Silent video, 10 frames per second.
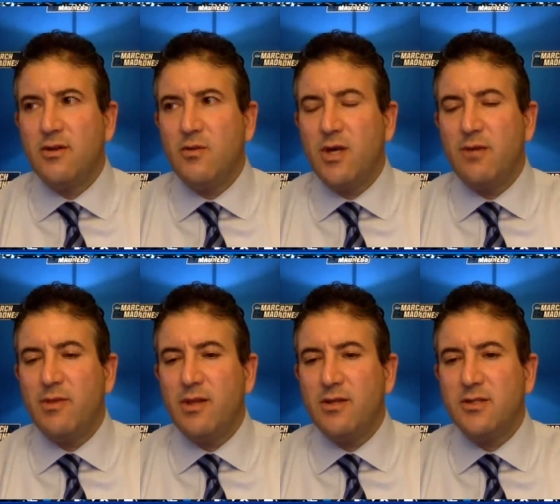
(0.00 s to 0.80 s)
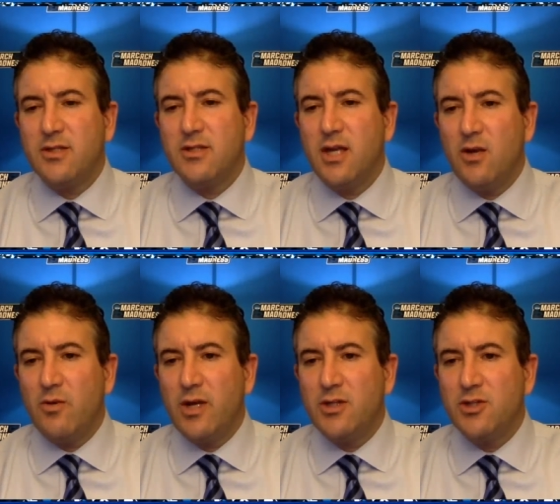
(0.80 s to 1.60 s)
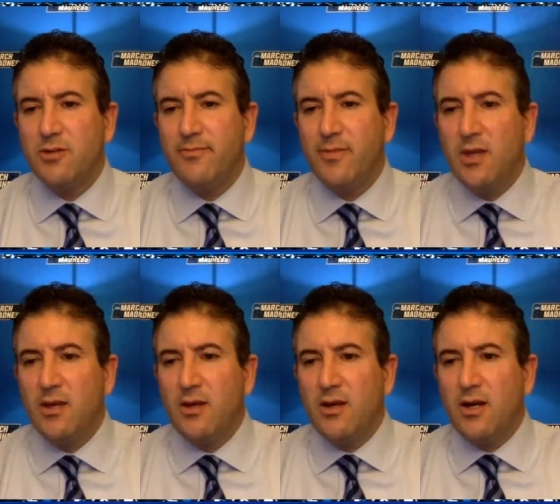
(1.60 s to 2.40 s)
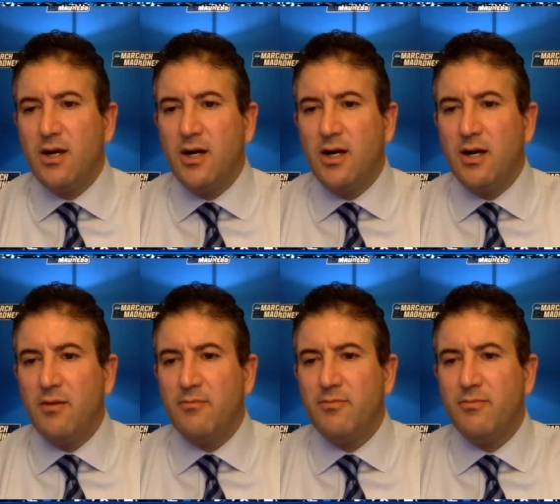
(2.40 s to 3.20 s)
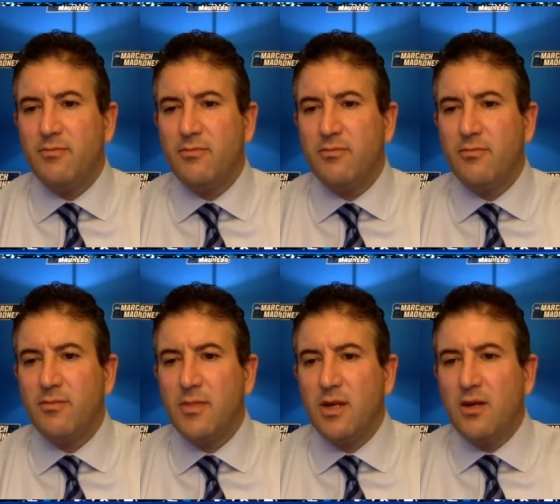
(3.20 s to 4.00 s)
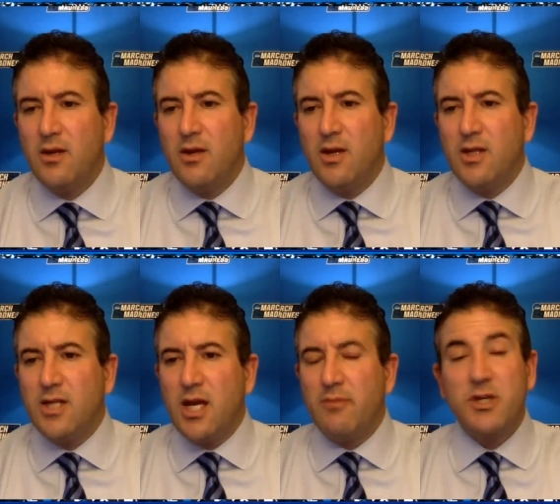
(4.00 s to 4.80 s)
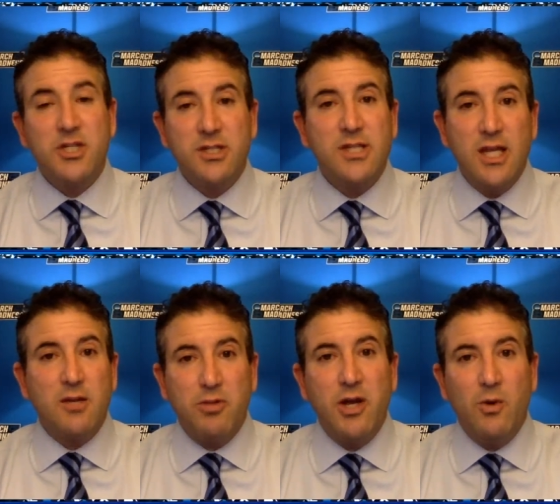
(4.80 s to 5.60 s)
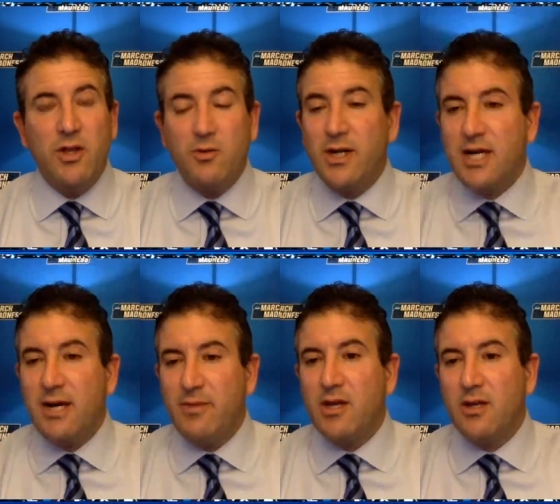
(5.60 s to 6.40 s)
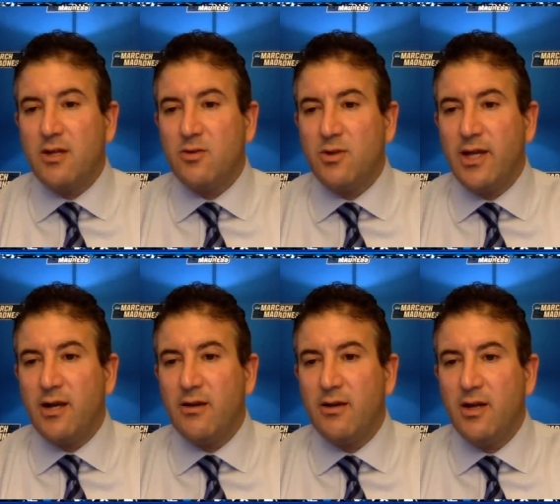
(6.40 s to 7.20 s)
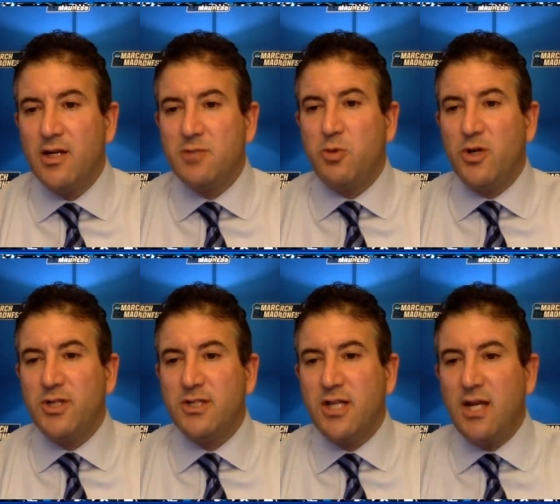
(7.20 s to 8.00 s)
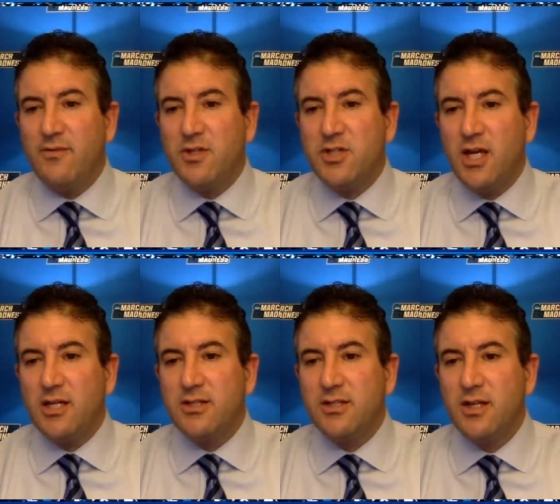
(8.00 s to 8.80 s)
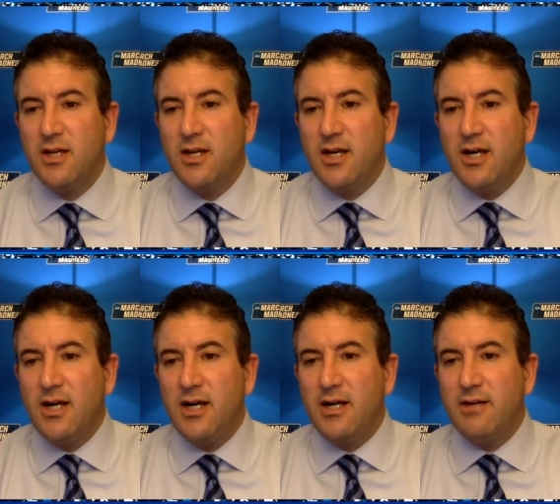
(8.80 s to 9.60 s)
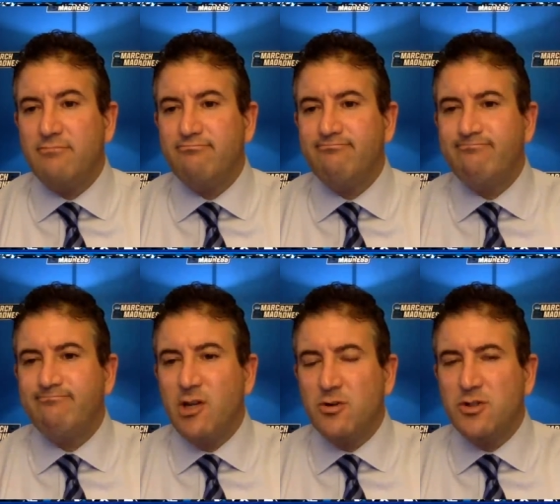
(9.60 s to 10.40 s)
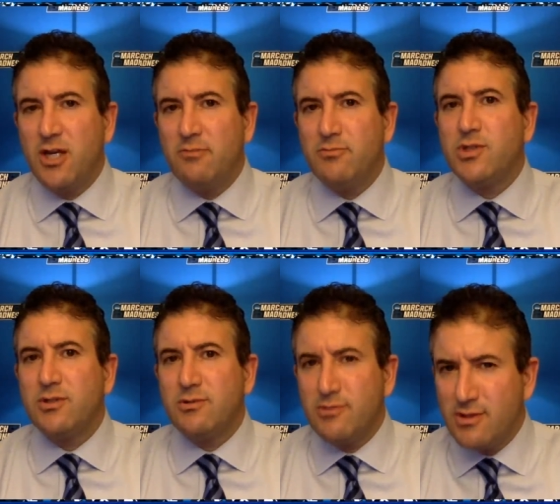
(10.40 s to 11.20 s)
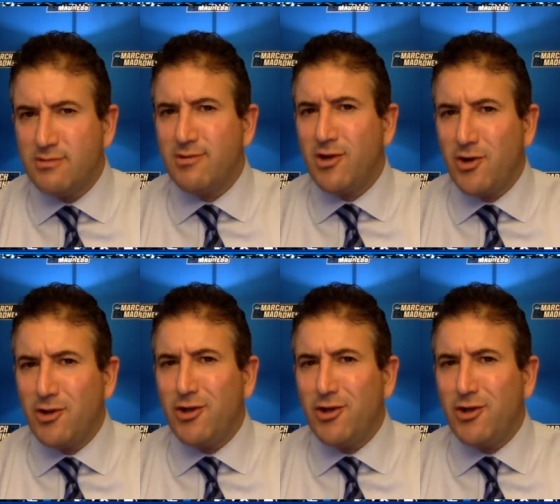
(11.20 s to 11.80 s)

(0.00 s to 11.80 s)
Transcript: We had them in the six to eight range. Um, take on Michigan State. They're playing well at the right time. They could get to Atlanta. Does Boise State have a chance? Uh, you know, James, they already